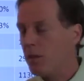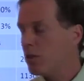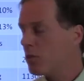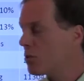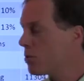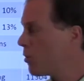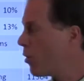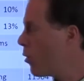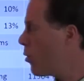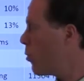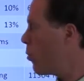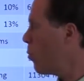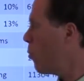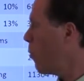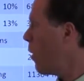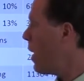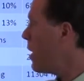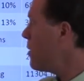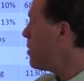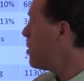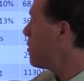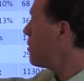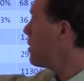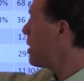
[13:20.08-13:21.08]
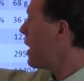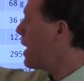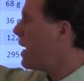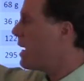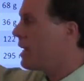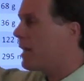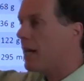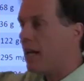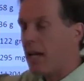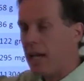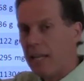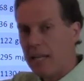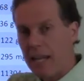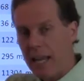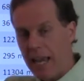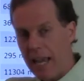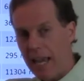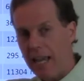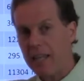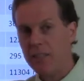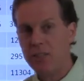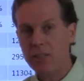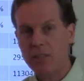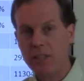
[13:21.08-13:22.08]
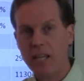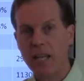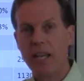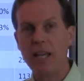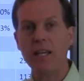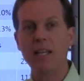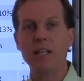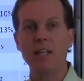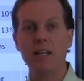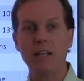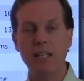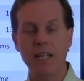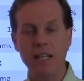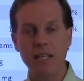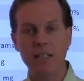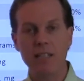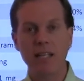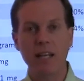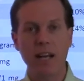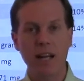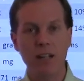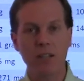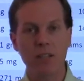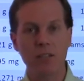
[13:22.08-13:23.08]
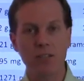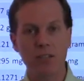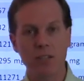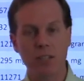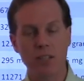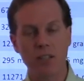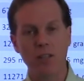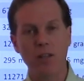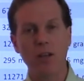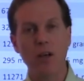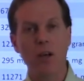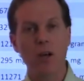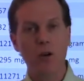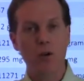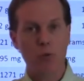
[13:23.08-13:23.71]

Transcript: So when you take an educated, intelligent,